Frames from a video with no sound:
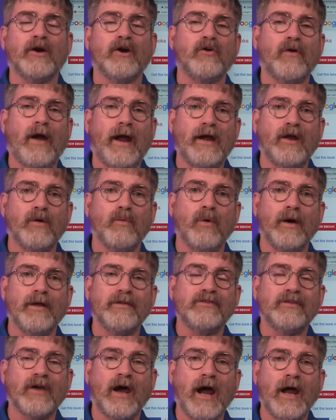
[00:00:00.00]
great at
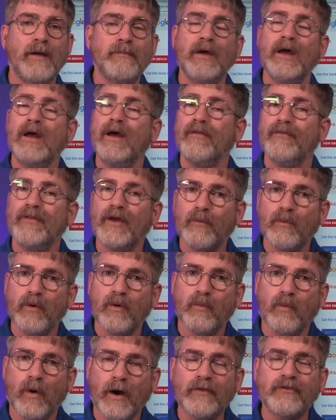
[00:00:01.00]
one time, that
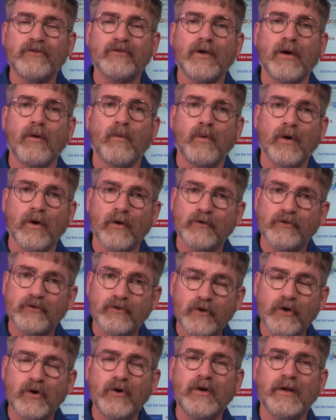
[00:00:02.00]
will
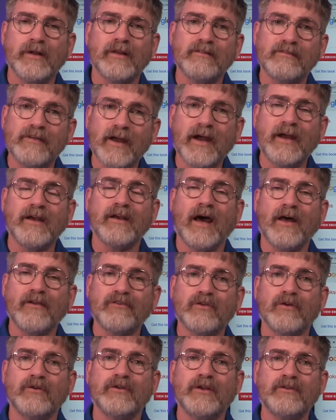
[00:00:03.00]
soon, in the very not
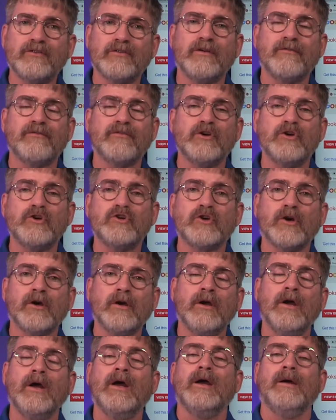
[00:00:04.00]
so distant
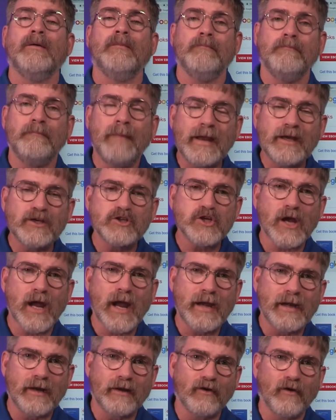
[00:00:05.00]
future, make
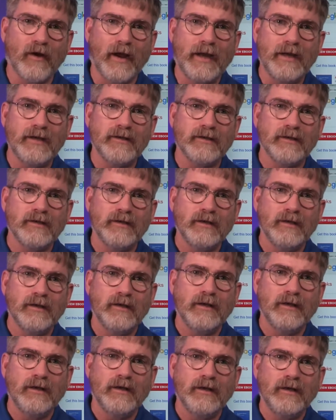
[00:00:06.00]
China great.
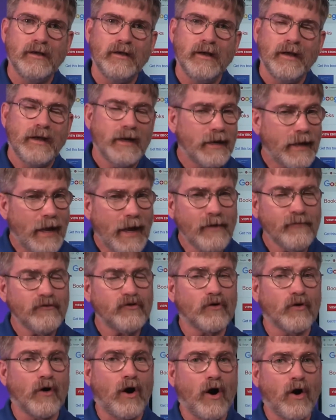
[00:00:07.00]
And
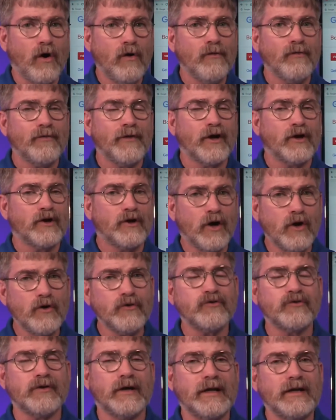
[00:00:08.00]
after all, they're
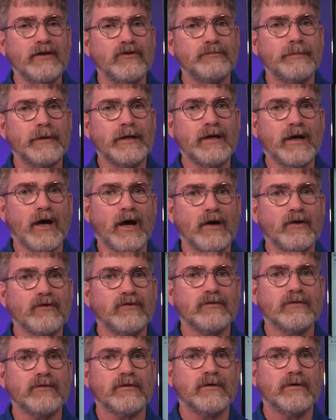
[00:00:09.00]
ghost cities
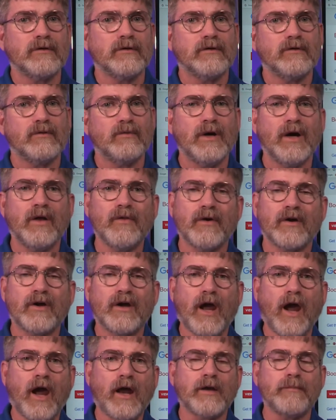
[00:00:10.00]
because, well, they'll
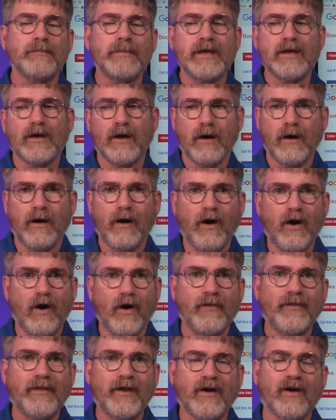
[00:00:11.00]
kind of be
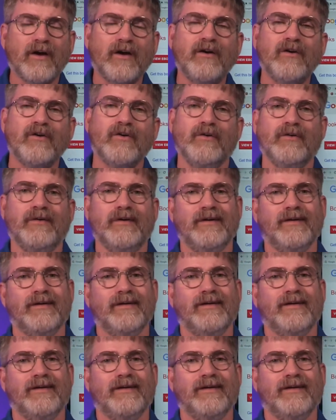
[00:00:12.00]
on their own.